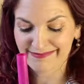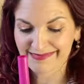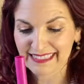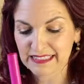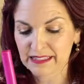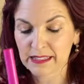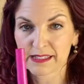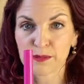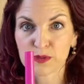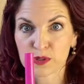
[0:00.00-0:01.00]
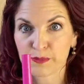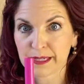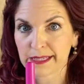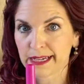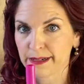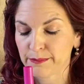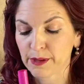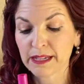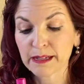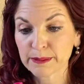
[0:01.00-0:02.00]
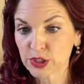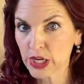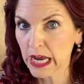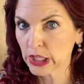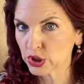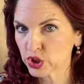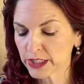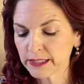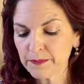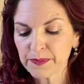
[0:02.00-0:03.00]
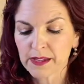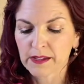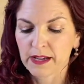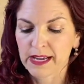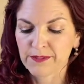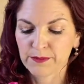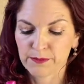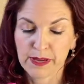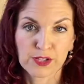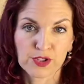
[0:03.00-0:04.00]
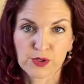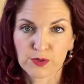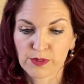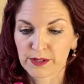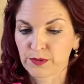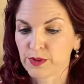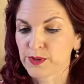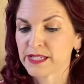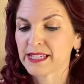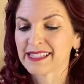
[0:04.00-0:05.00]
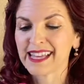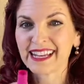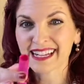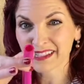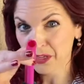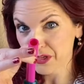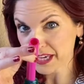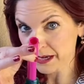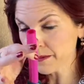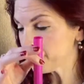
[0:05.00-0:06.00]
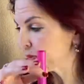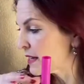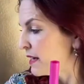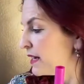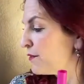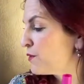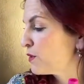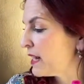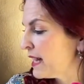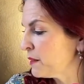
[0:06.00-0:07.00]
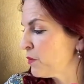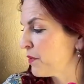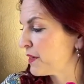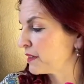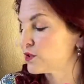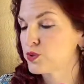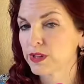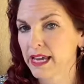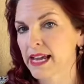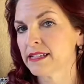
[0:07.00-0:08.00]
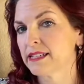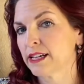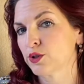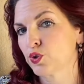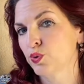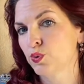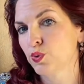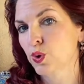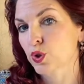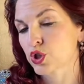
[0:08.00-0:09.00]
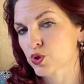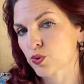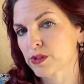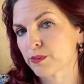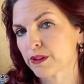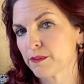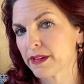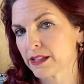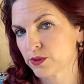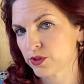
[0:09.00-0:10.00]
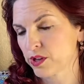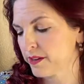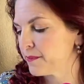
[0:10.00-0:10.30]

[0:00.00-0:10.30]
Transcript: It seems to be a little bit challenging. I haven't managed to do that for the US yet. They're a little thicker. If you'd like more thickness, you can take two straws and put them next to each other.